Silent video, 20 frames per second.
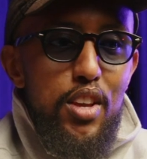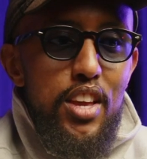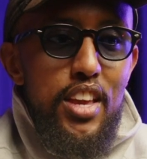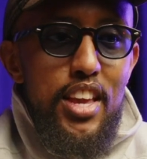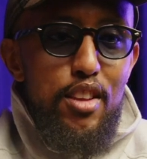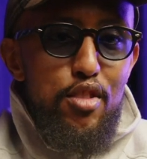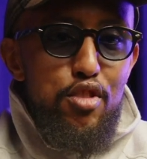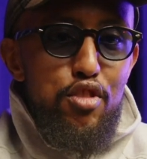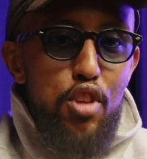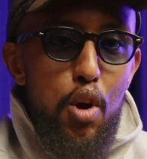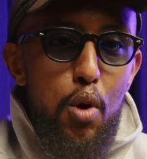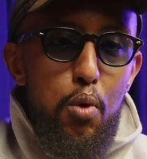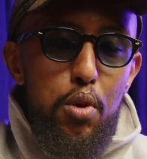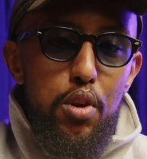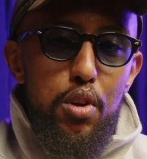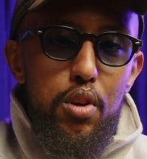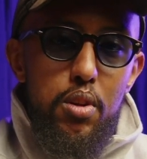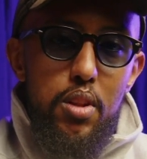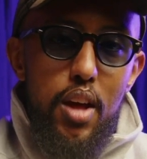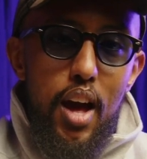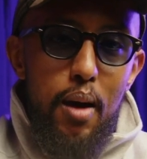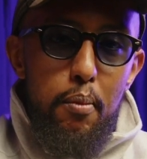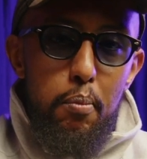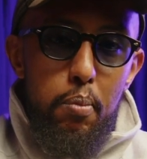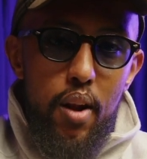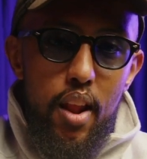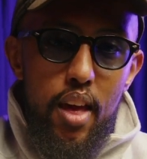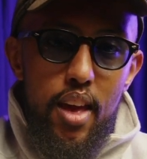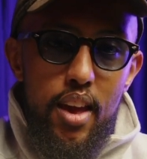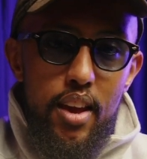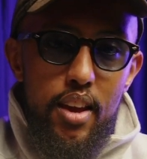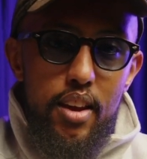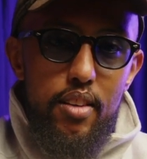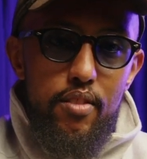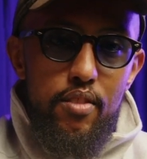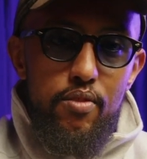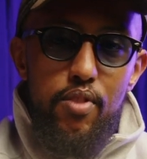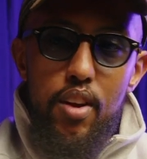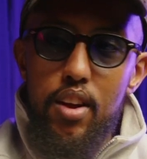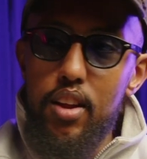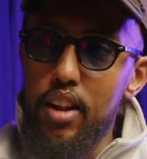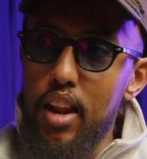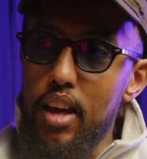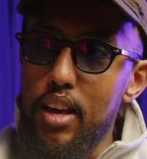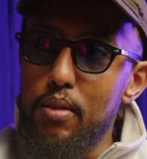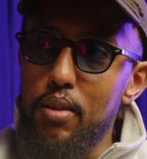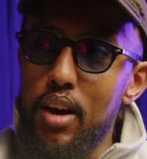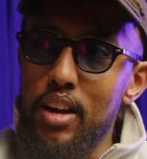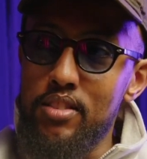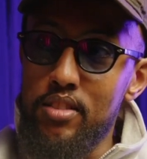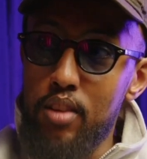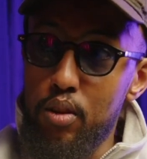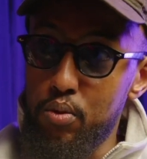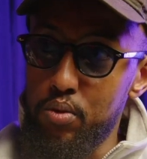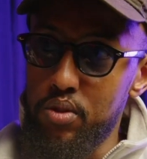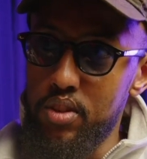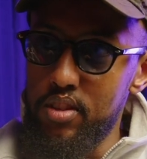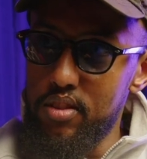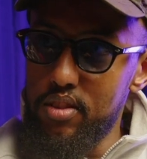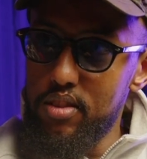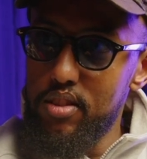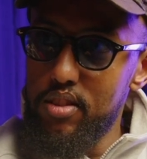he's so good at playing at subtleties.